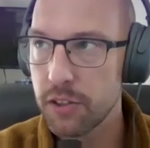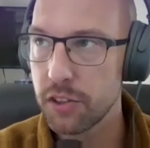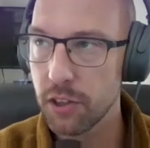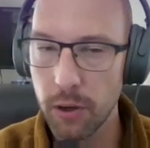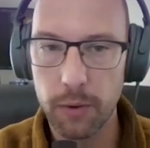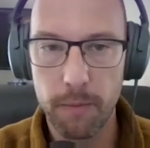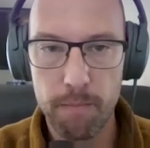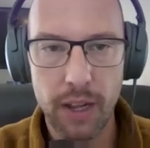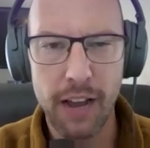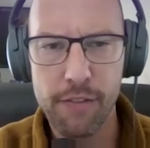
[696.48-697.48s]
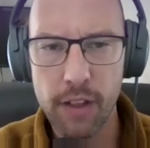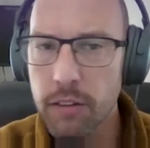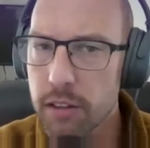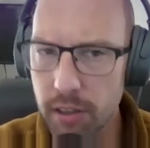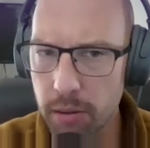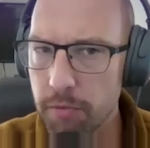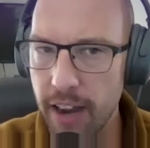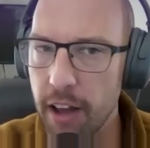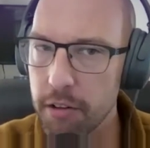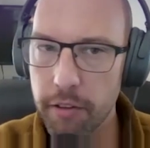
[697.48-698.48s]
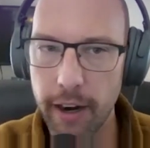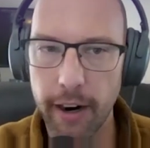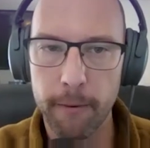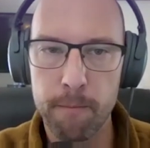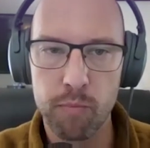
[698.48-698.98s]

So I think there's some value there.